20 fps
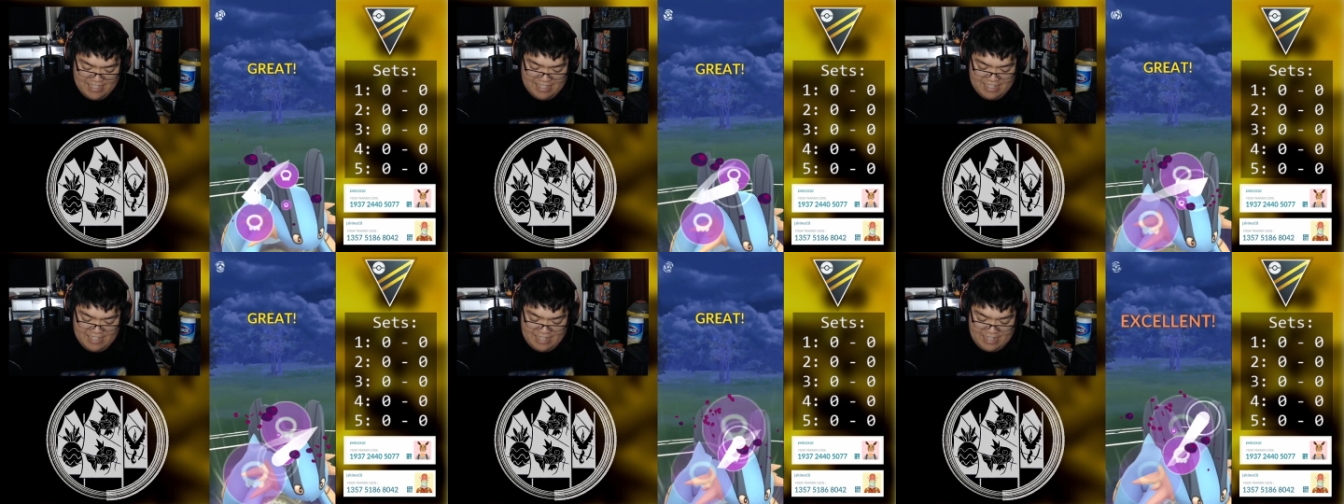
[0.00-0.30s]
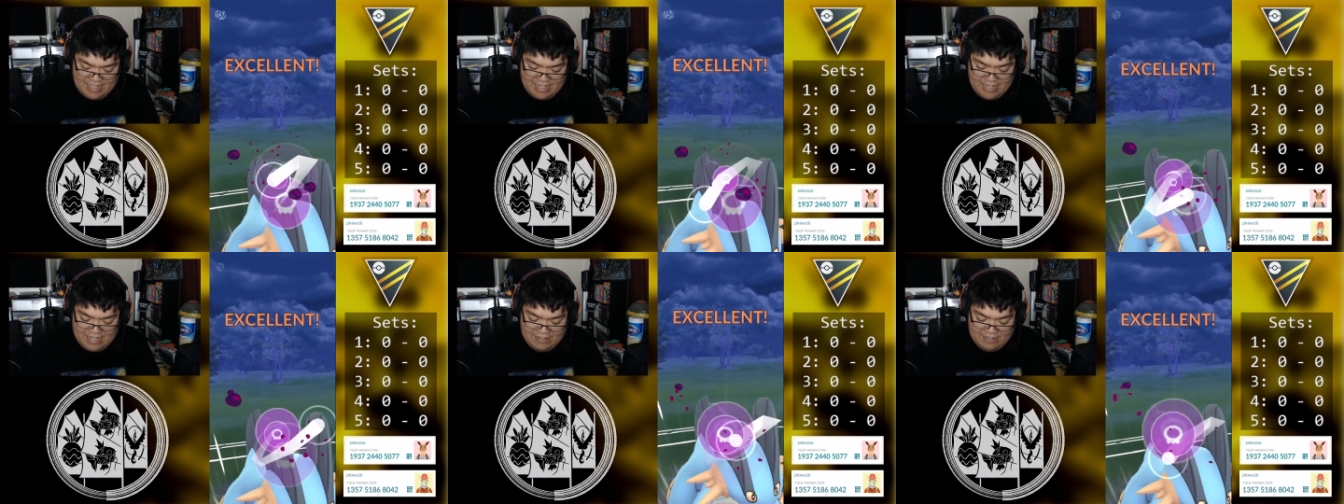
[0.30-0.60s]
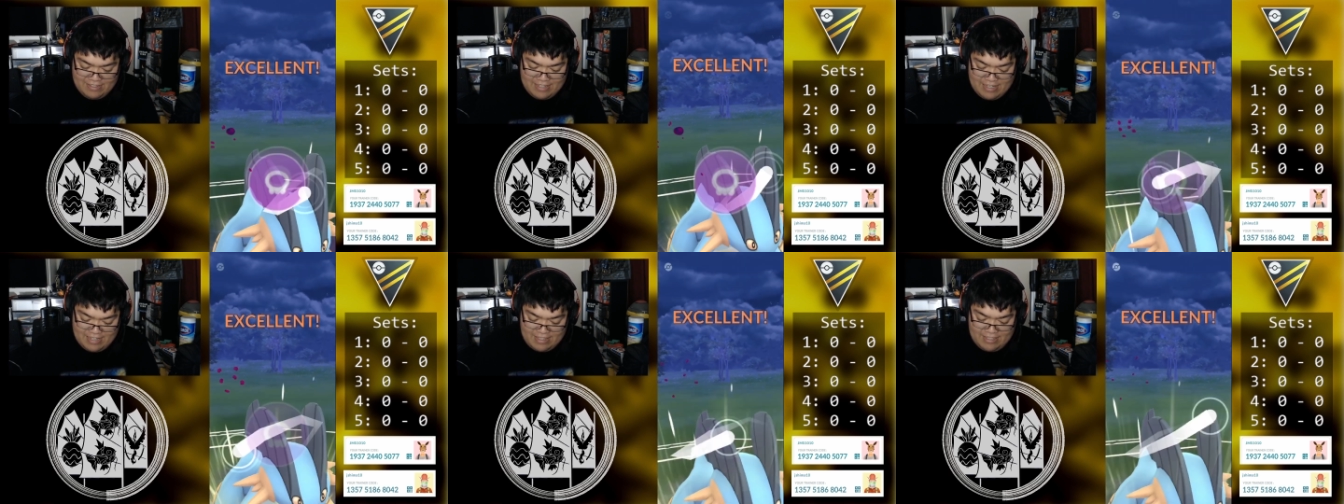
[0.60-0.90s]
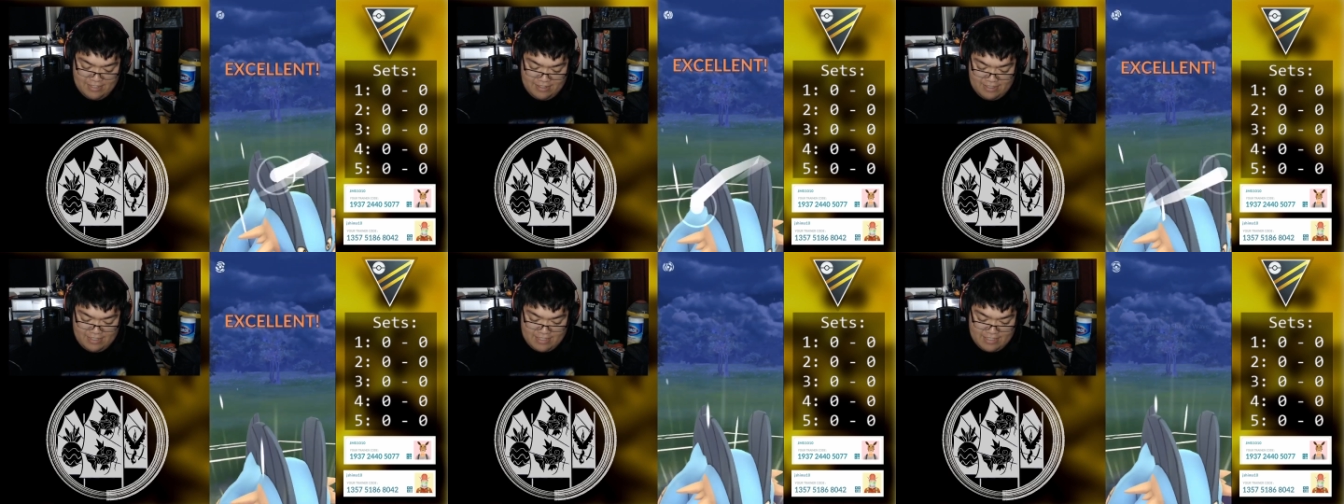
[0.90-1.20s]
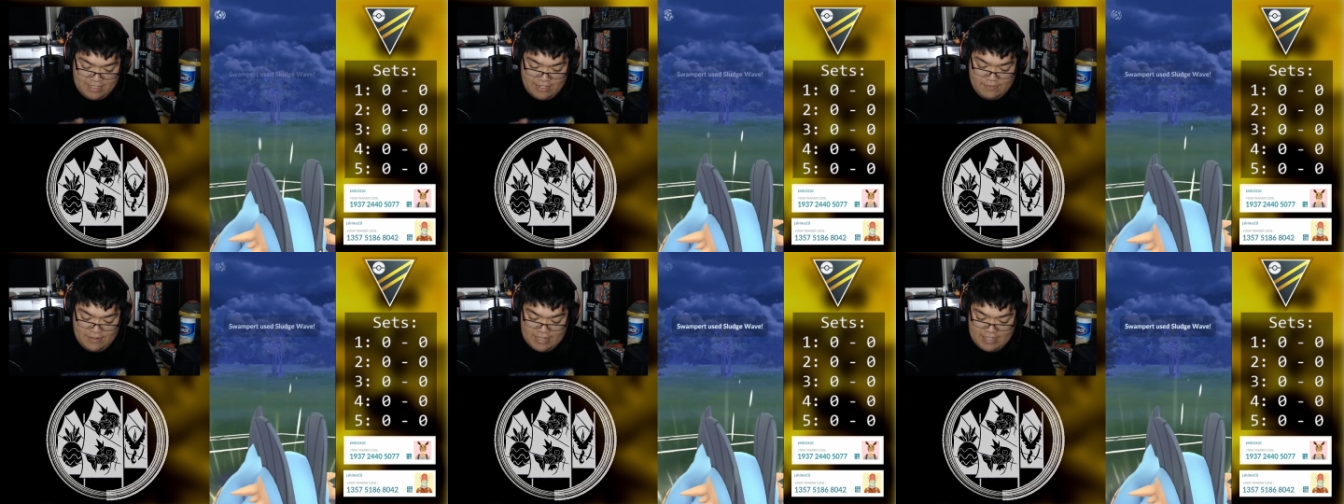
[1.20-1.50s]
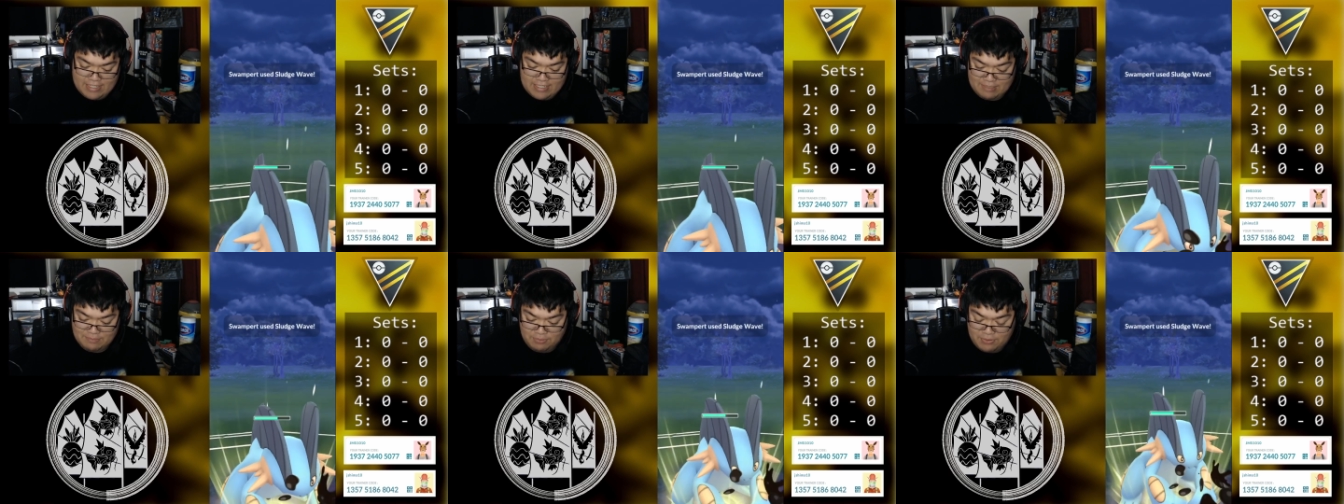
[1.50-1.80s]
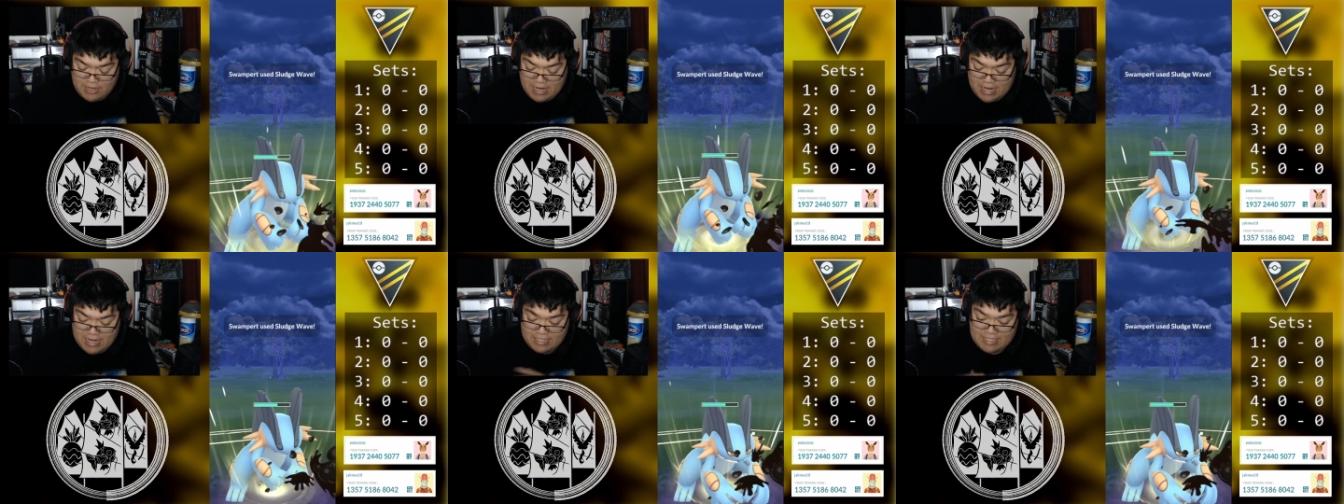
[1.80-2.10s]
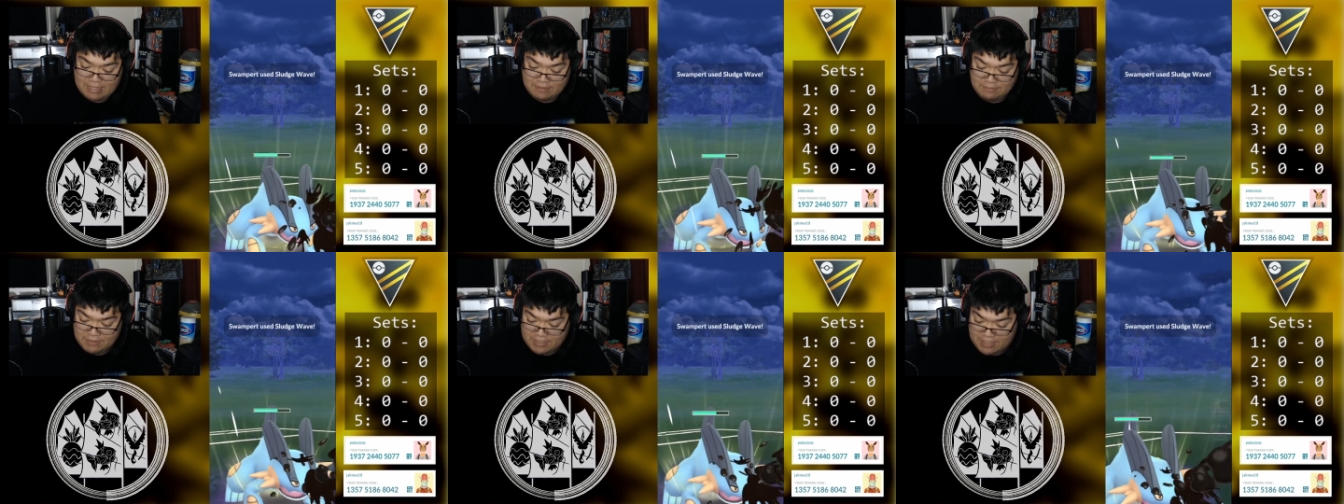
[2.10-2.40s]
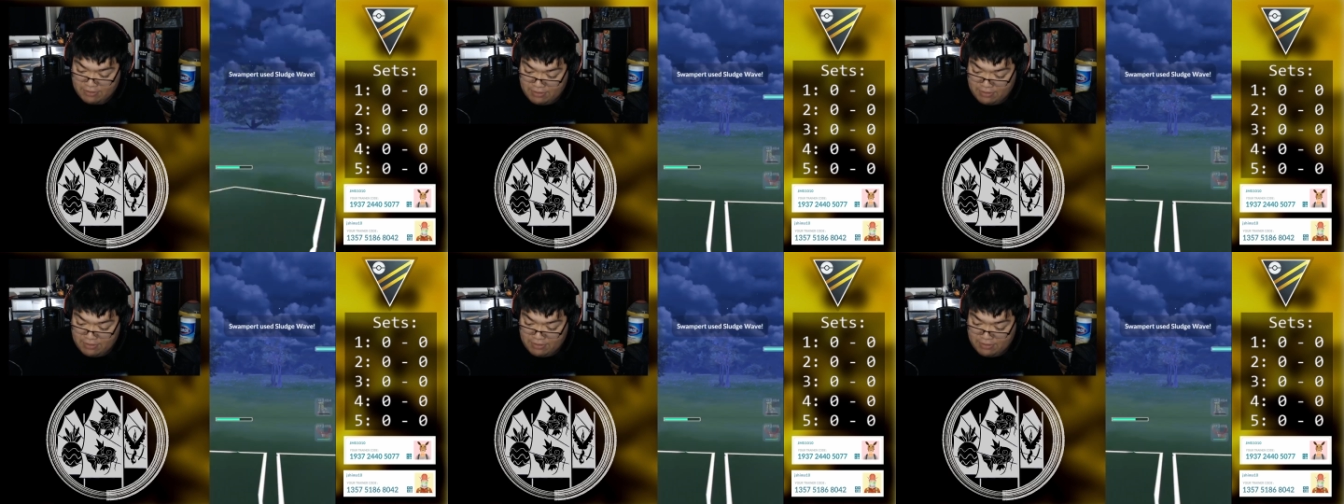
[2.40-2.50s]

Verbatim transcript: uh, that though, let's see if I can surprise them with